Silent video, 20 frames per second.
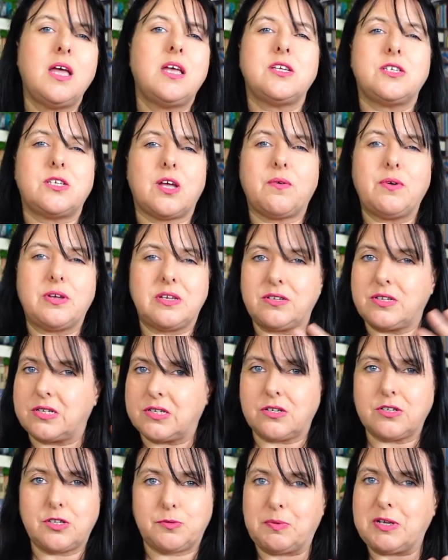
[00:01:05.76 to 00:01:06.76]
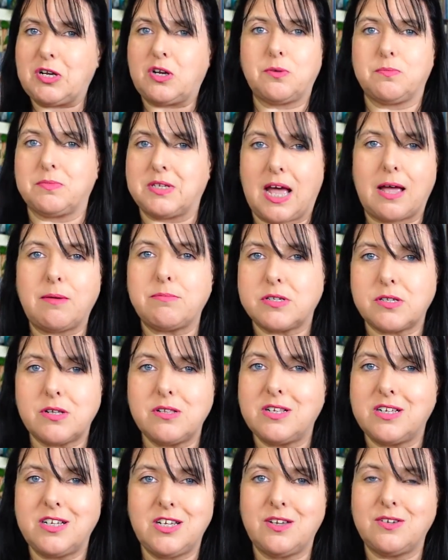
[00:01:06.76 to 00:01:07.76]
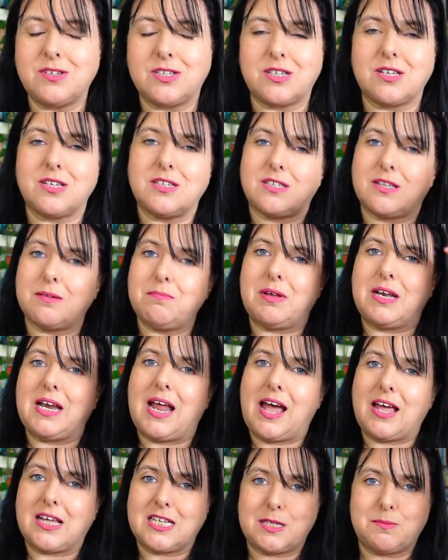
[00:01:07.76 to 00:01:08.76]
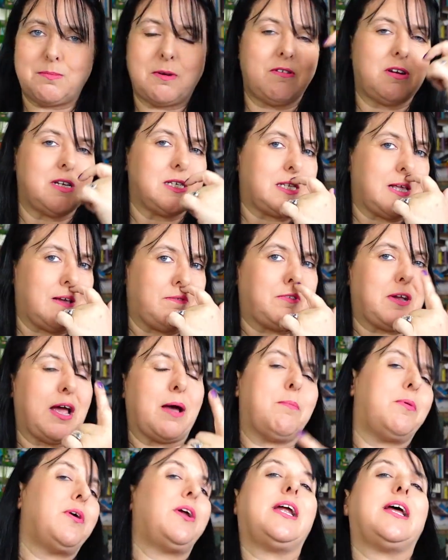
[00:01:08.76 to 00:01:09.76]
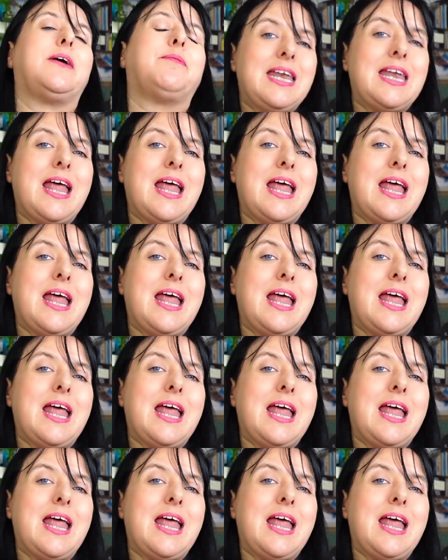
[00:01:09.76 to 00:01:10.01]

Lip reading: So it just becomes absolutely useless the minute our spirit's left our body.